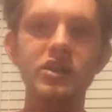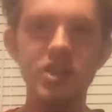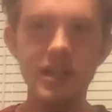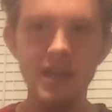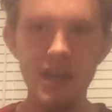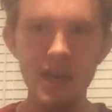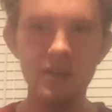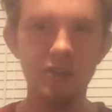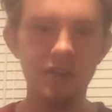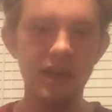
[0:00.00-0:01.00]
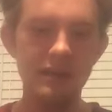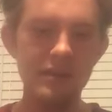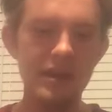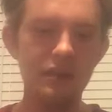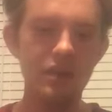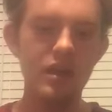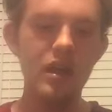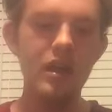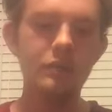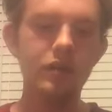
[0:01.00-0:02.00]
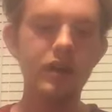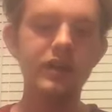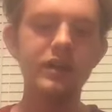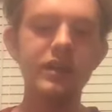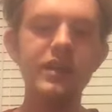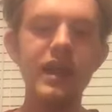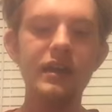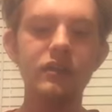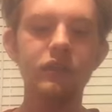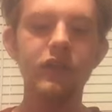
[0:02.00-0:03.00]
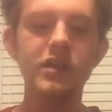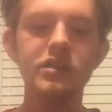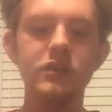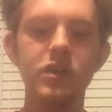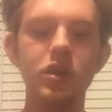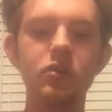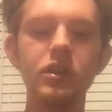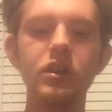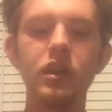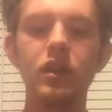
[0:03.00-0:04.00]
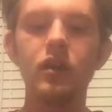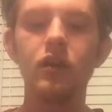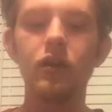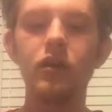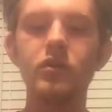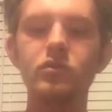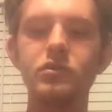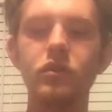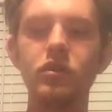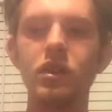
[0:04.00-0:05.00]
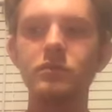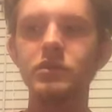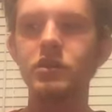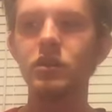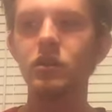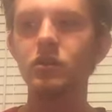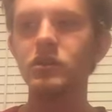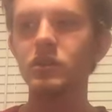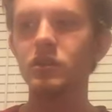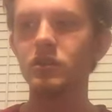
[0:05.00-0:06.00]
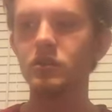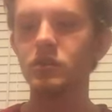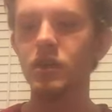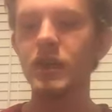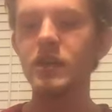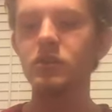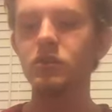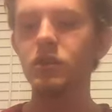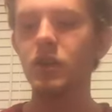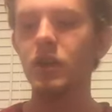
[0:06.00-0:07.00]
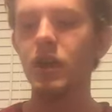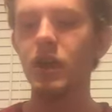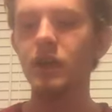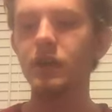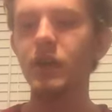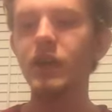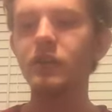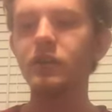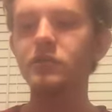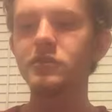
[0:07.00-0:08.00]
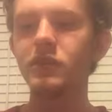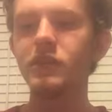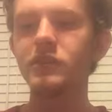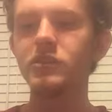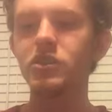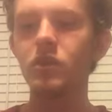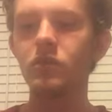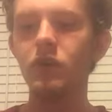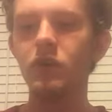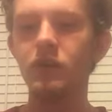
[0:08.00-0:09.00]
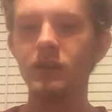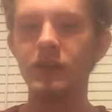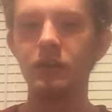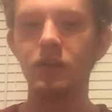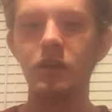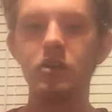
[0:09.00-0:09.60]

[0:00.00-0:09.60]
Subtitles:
Jake Hager came out, but he got in the face of Cody. Arn was walking up to Hager, and Hager started to choke Arn out.